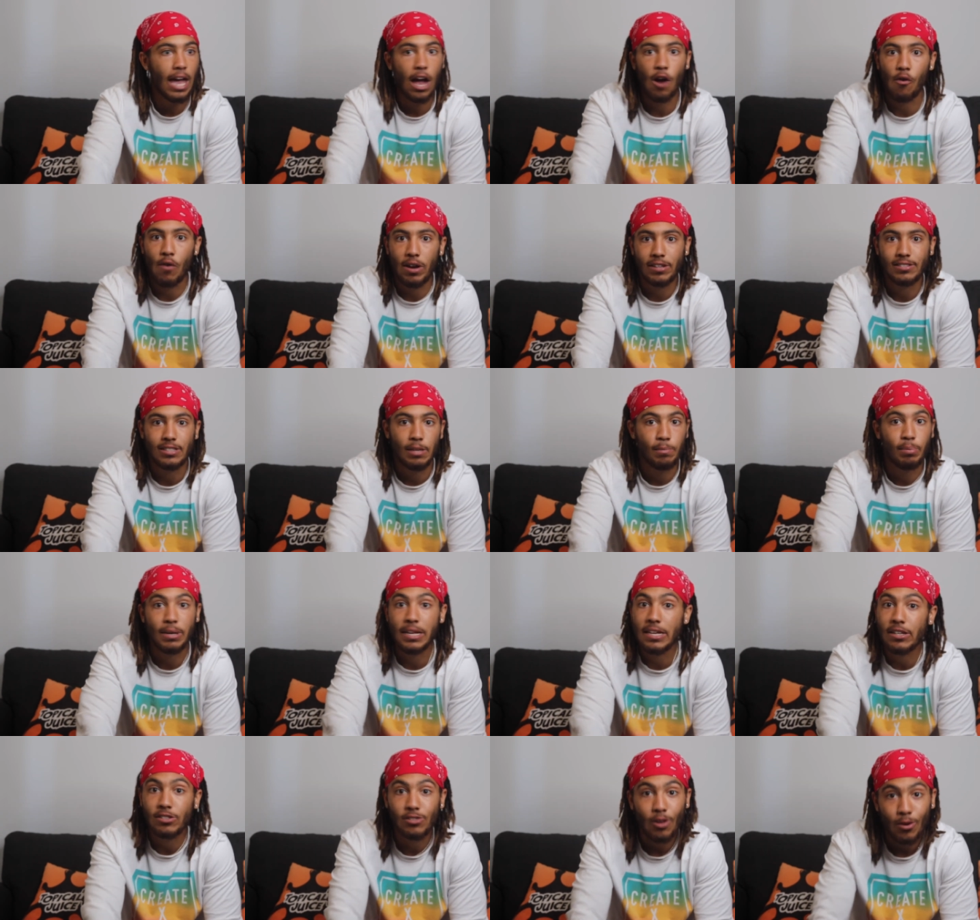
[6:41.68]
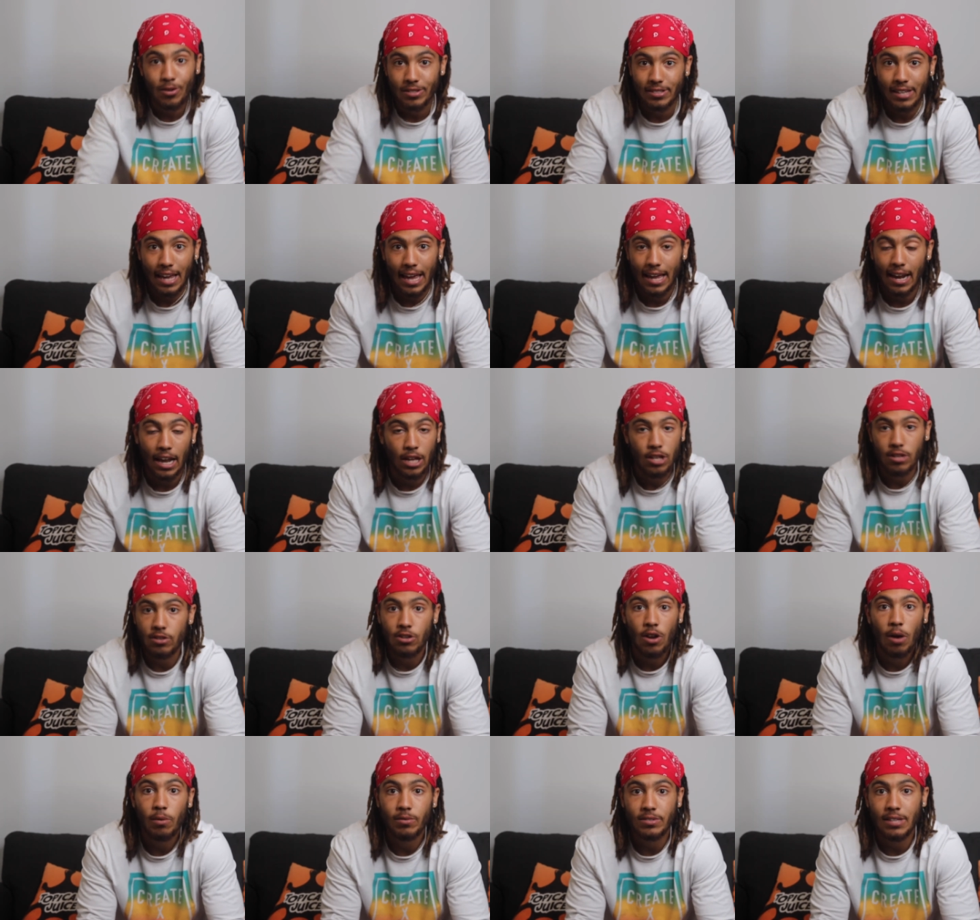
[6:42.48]
get arrested. Please don't say it. Like, you
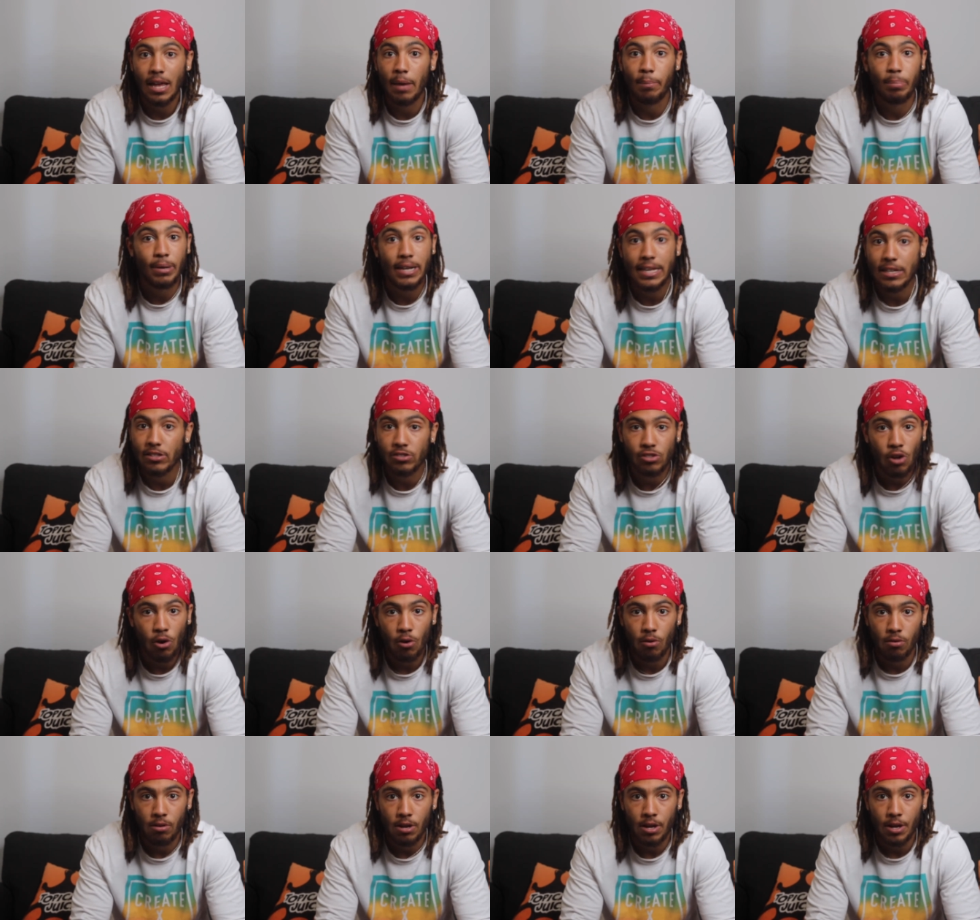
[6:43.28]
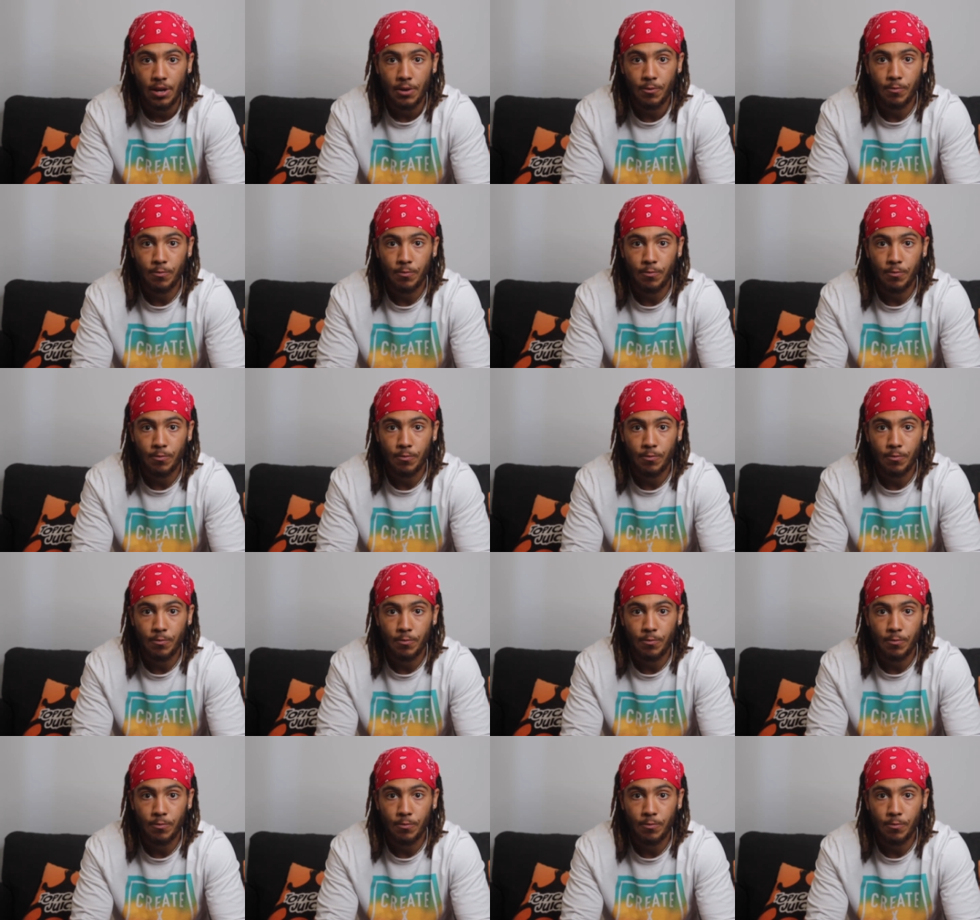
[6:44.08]
know what I'm saying? Please don't.